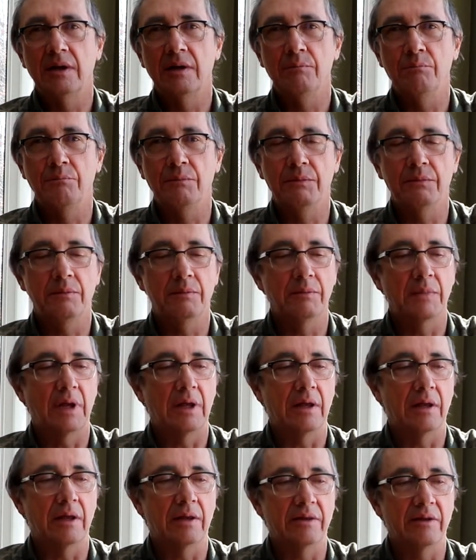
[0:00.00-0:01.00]

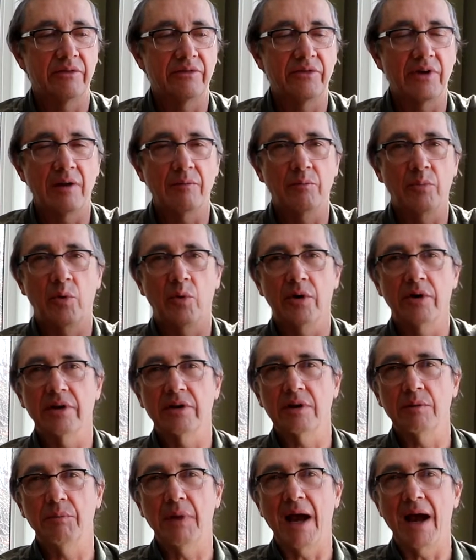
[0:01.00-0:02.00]
front board
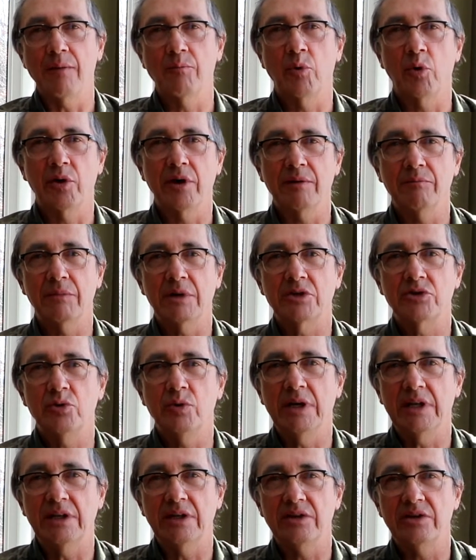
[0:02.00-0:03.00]
and the back board in
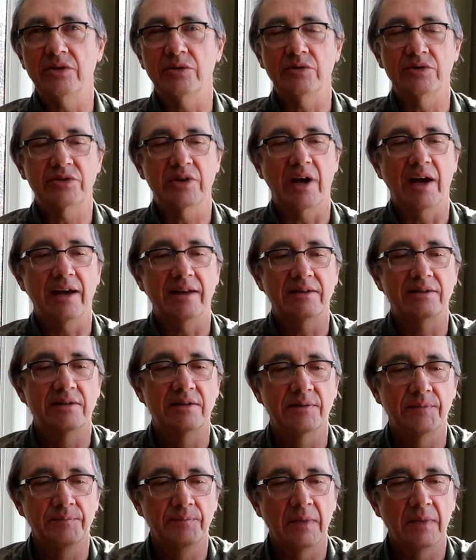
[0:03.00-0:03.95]
between the two sides.